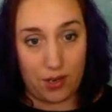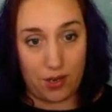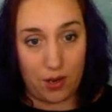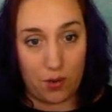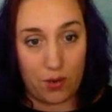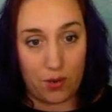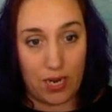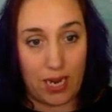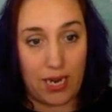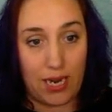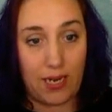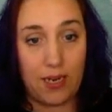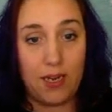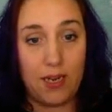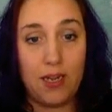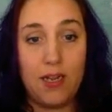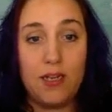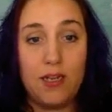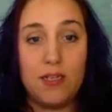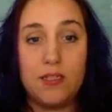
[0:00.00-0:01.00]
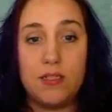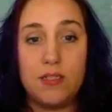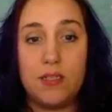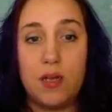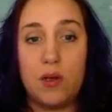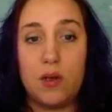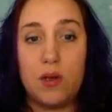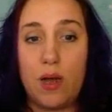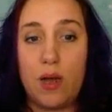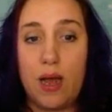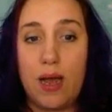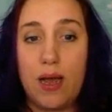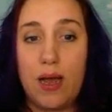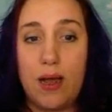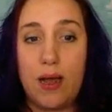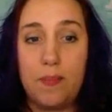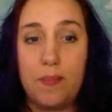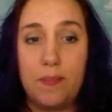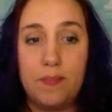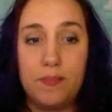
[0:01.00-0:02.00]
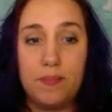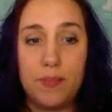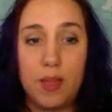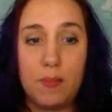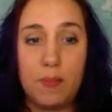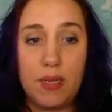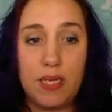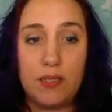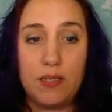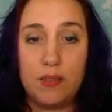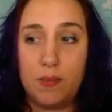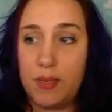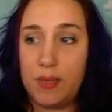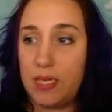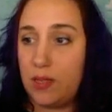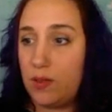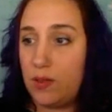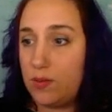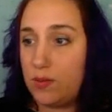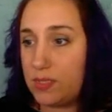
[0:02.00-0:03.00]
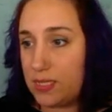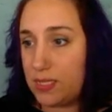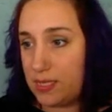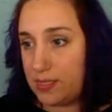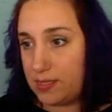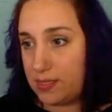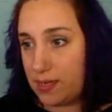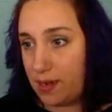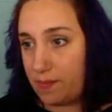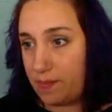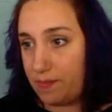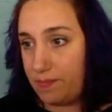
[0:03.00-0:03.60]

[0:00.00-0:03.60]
Okay, so let me close this up.